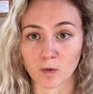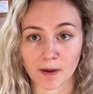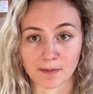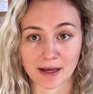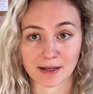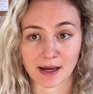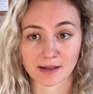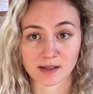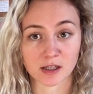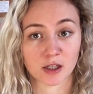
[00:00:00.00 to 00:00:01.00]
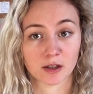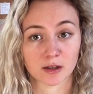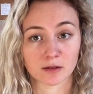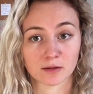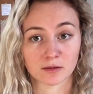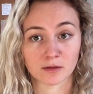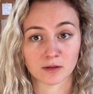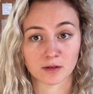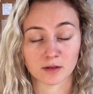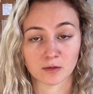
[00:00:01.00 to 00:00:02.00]
what my next year
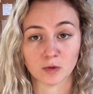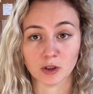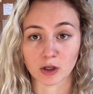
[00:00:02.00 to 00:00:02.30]
will